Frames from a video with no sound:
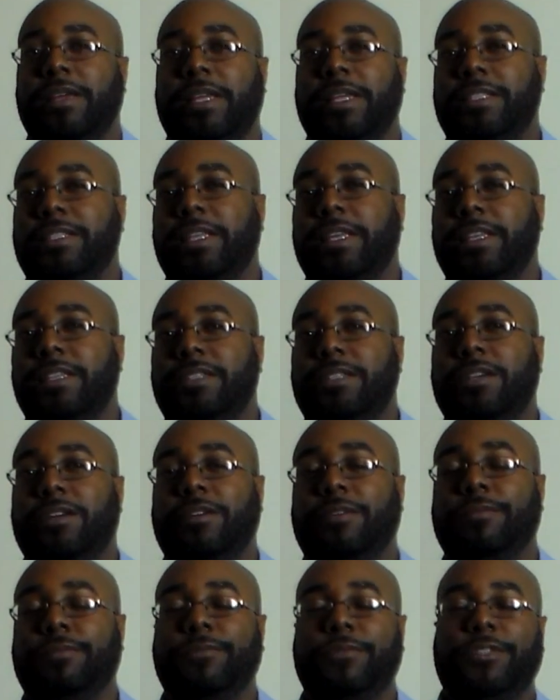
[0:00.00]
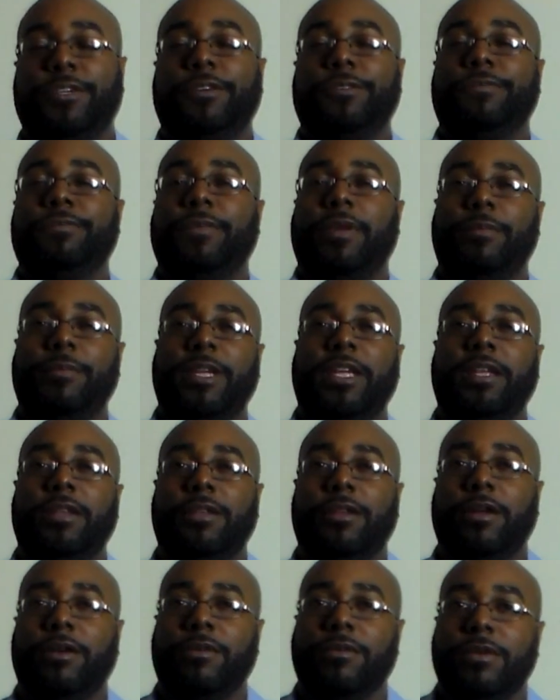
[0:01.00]
it's easier. So, I mean,
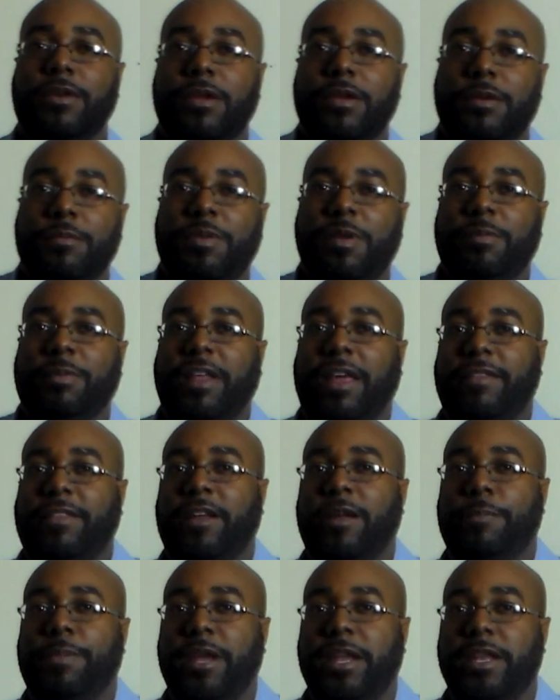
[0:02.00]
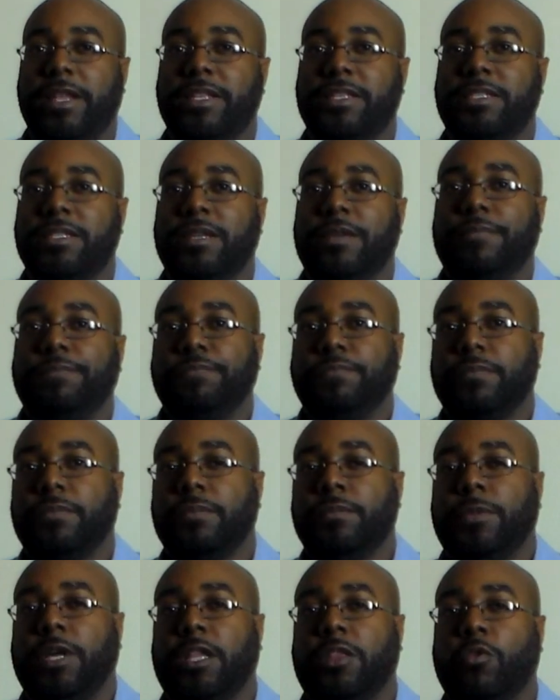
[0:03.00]
you know, people have their opinions.
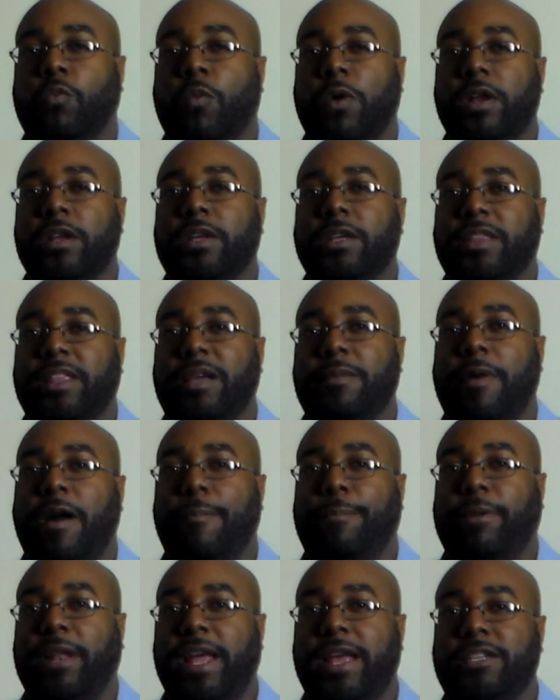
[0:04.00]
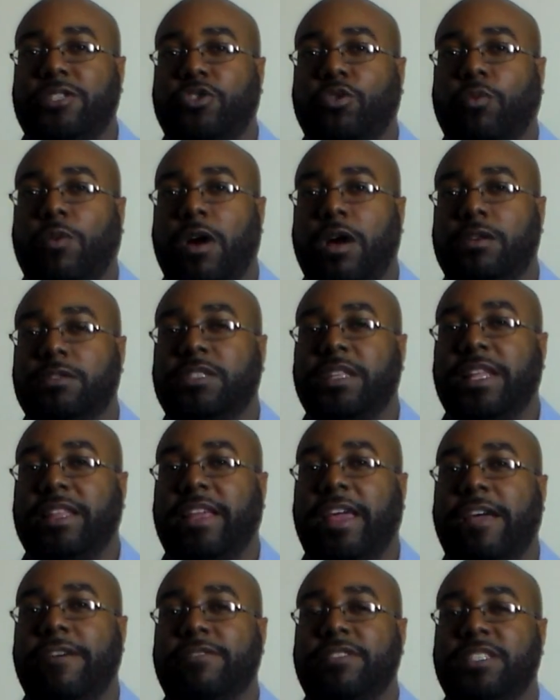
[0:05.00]
But the one good thing about plaster walls is that
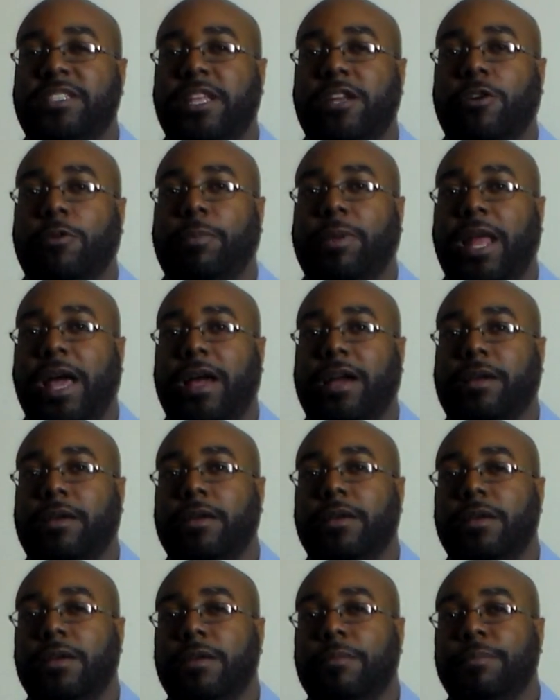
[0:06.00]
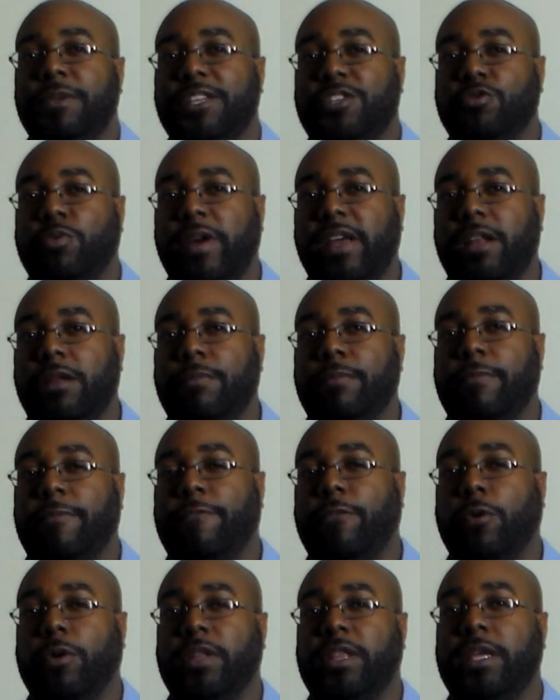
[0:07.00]
they have cinder block between them
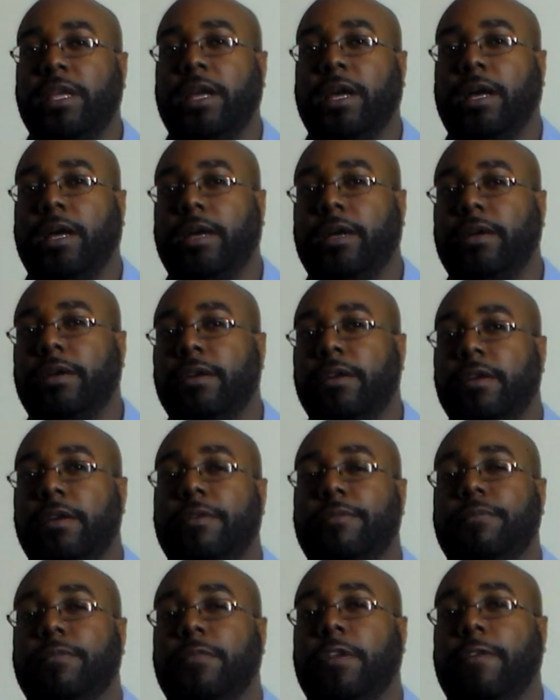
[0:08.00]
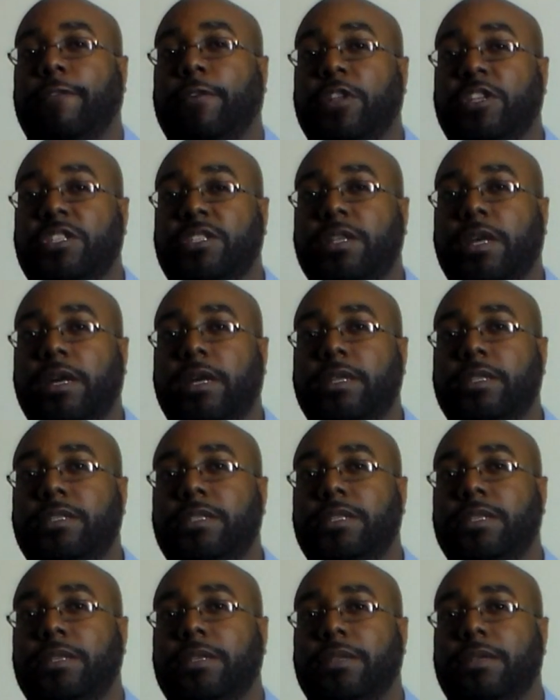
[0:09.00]
for the
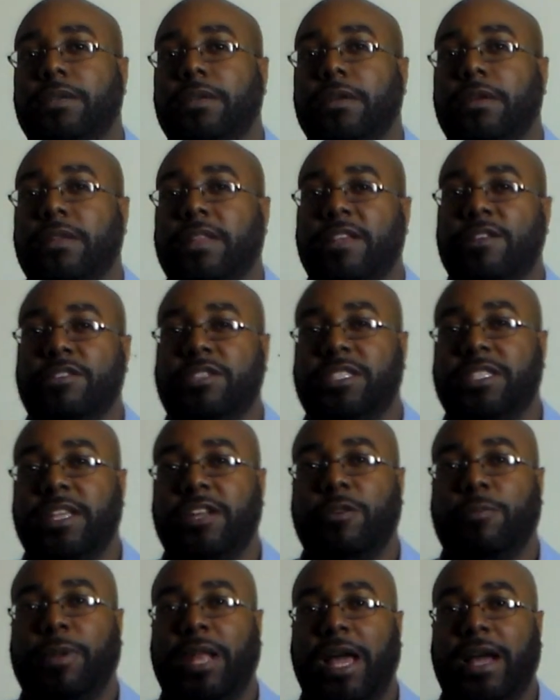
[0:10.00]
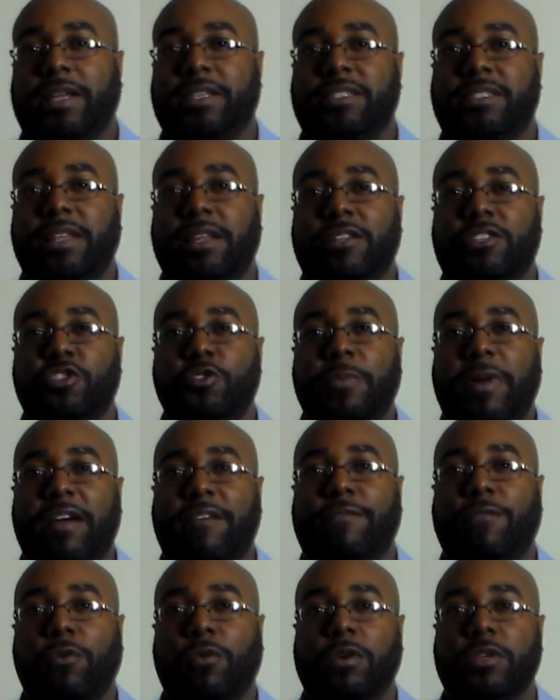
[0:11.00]
studs. They use cinder block instead of
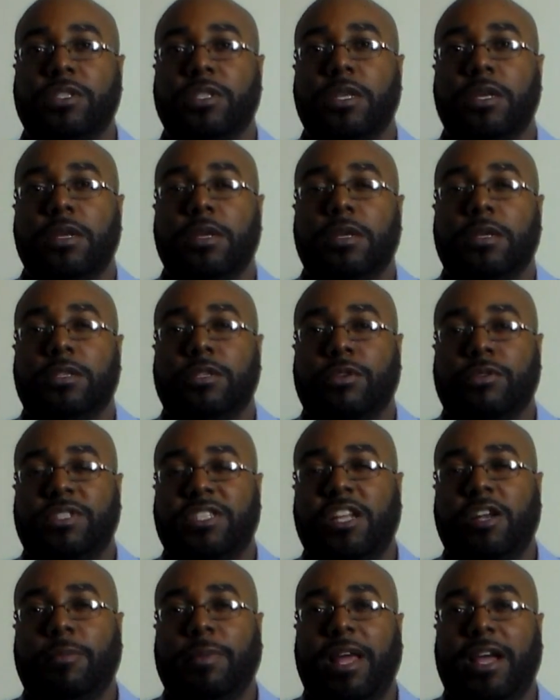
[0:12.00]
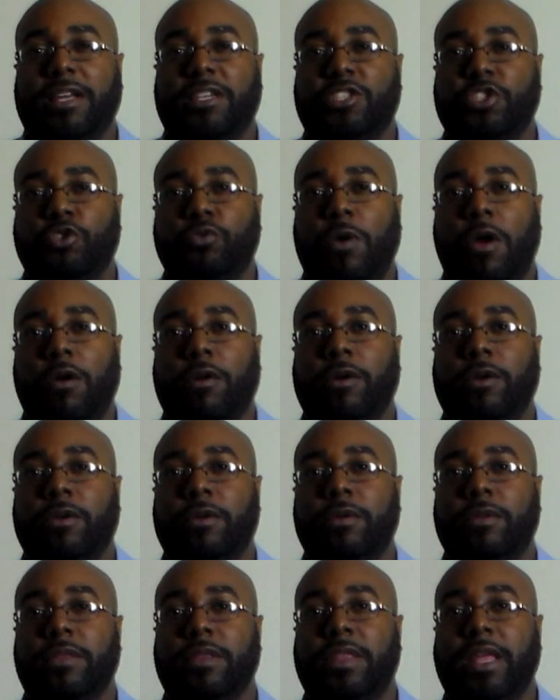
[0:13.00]
2x4s. So cinder block is
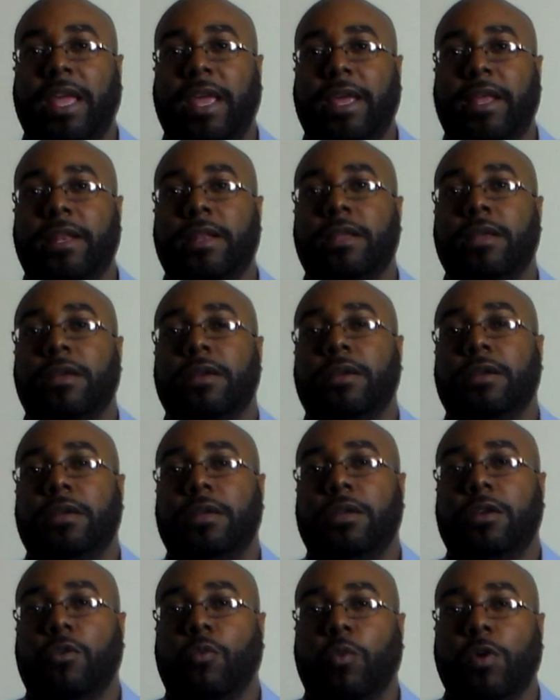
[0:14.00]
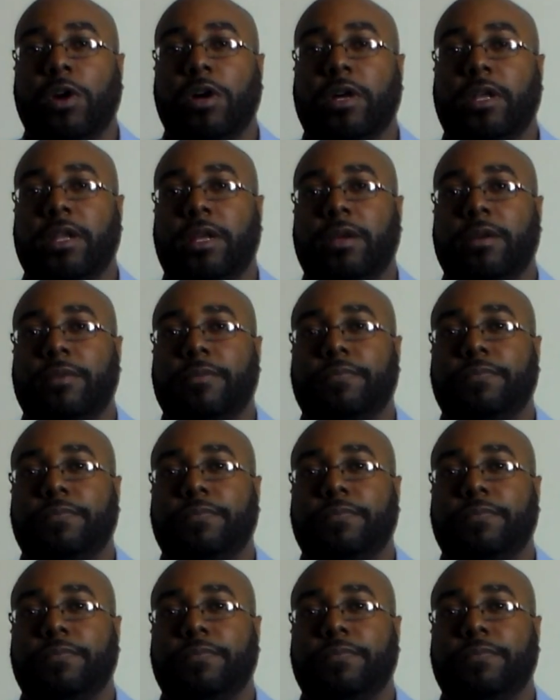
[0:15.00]
stronger than wood,